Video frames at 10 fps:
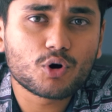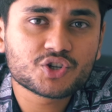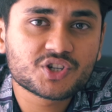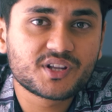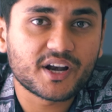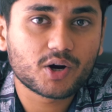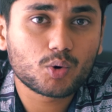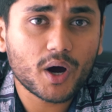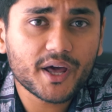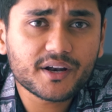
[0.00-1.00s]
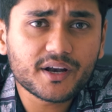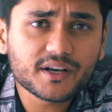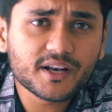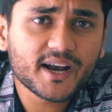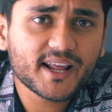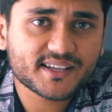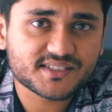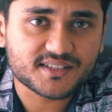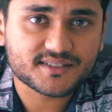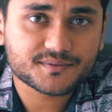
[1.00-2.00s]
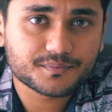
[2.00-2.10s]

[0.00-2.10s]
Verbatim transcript: Watch that require internet access.